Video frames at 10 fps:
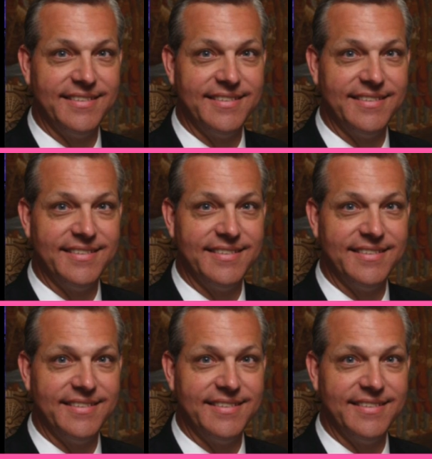
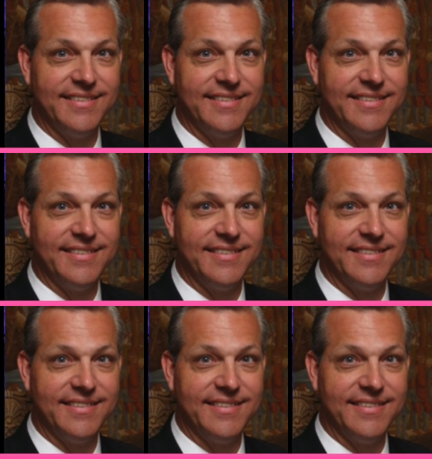
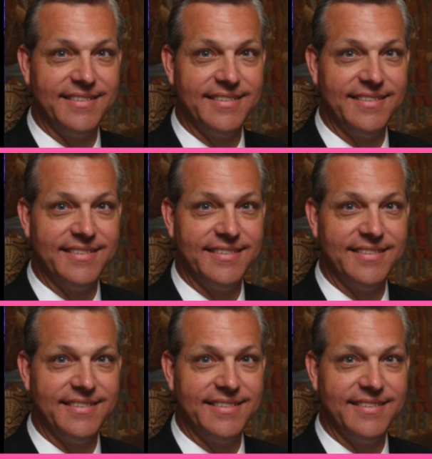
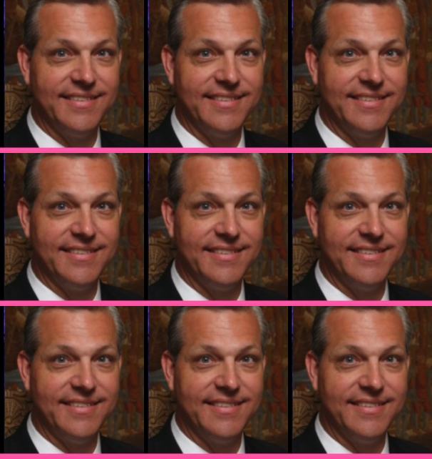
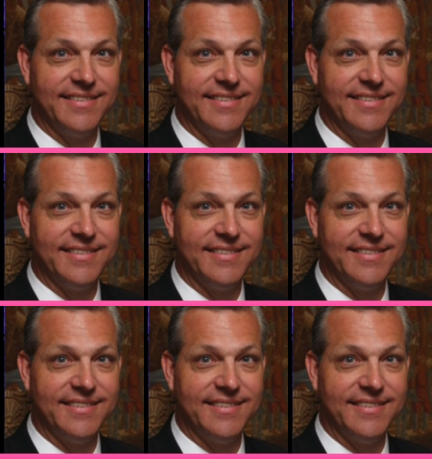
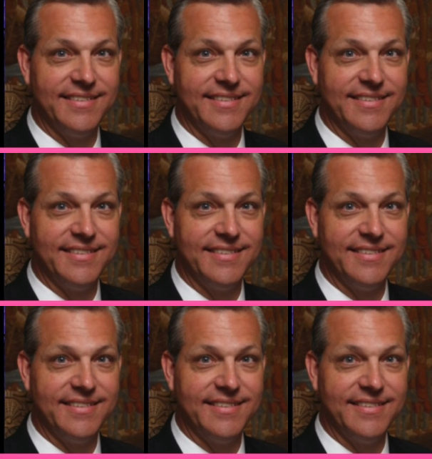
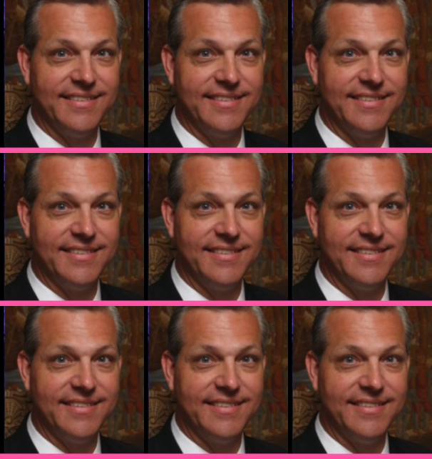
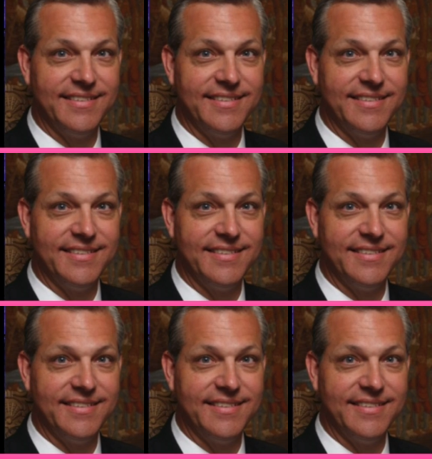
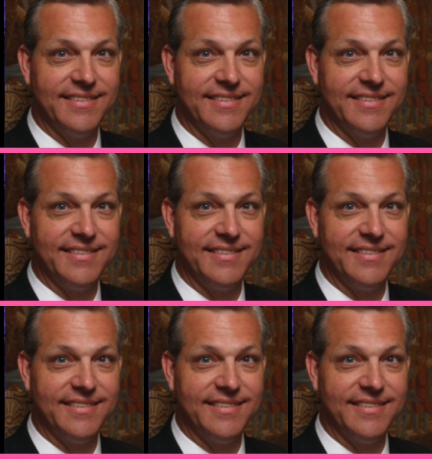This is a still picture; no speech is visible.